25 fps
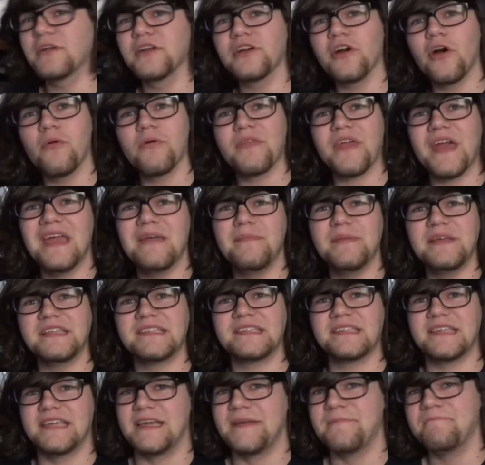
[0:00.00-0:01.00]
going to go with
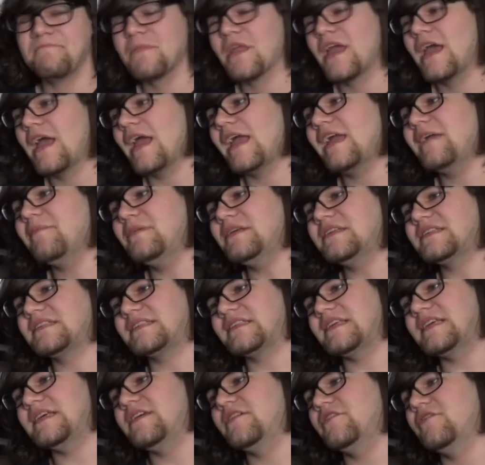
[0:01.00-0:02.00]
ABC.
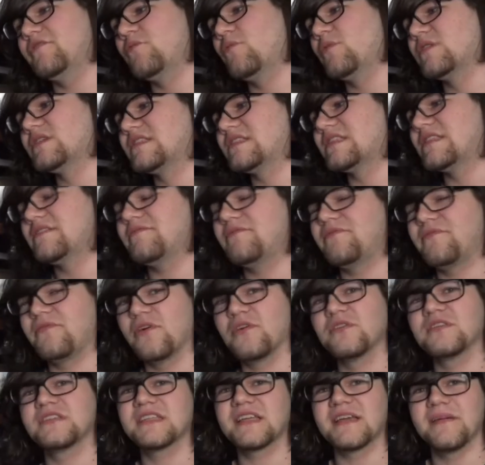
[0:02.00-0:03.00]
ABC was the
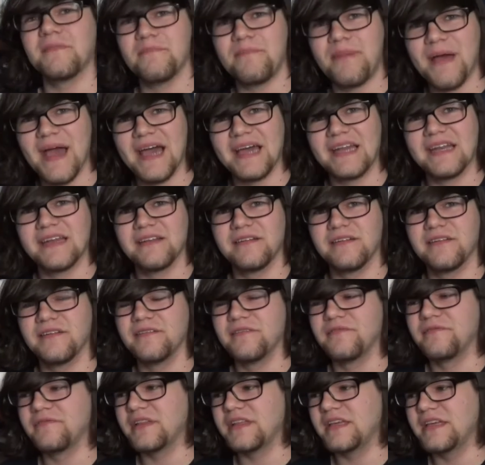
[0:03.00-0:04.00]
first
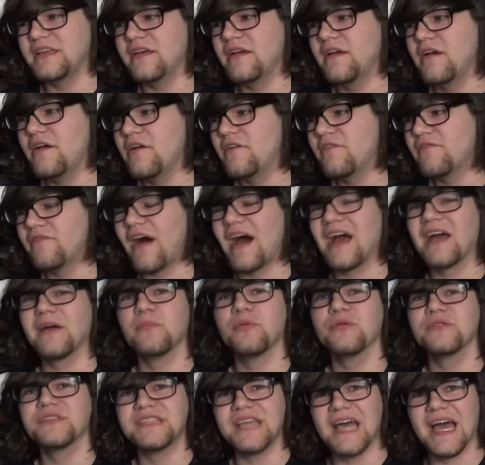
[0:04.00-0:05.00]
competitively
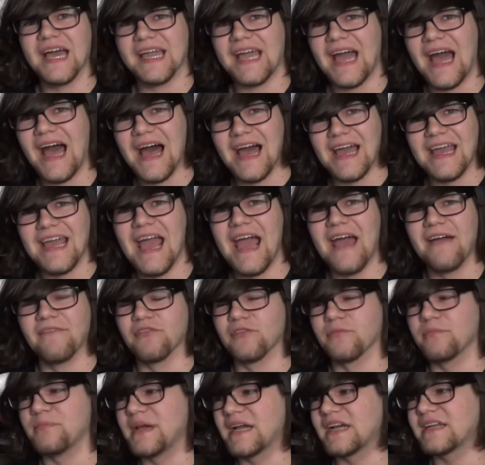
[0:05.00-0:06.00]
viable deck I
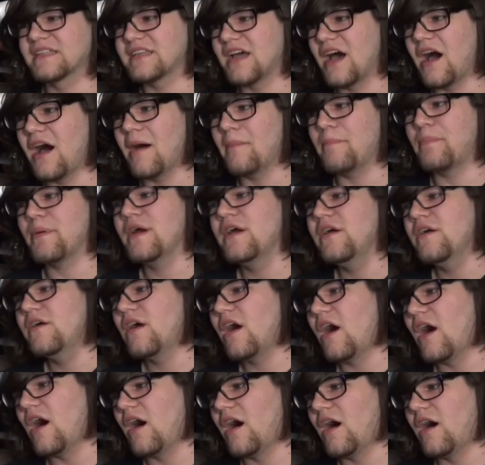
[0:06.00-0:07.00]
ever picked up
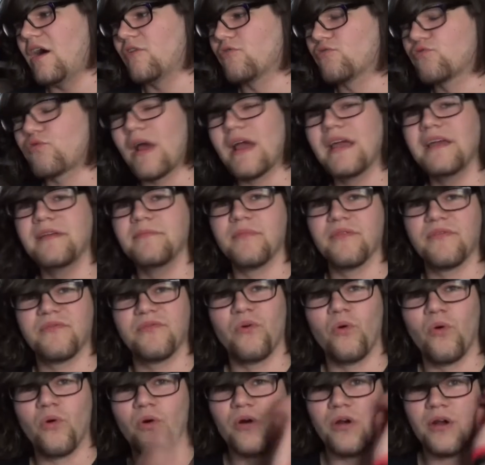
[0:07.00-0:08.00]
right
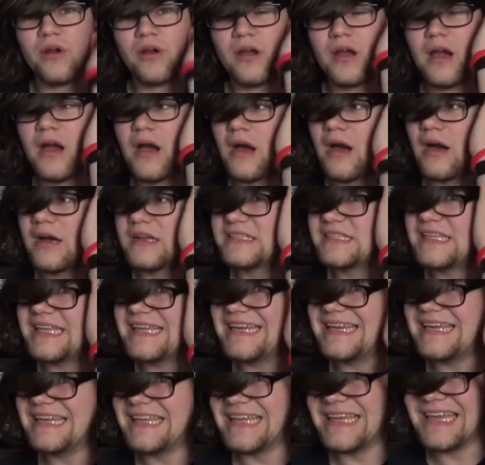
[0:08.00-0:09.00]
before
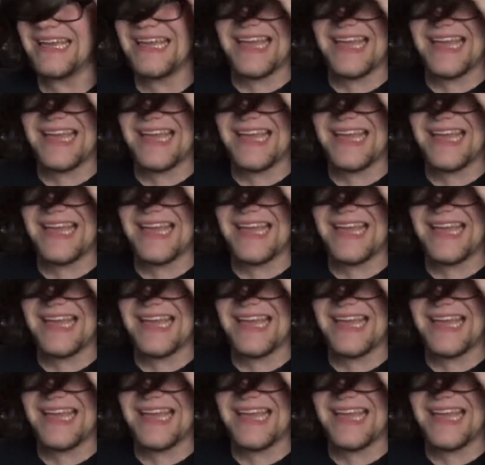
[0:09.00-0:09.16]
DDD.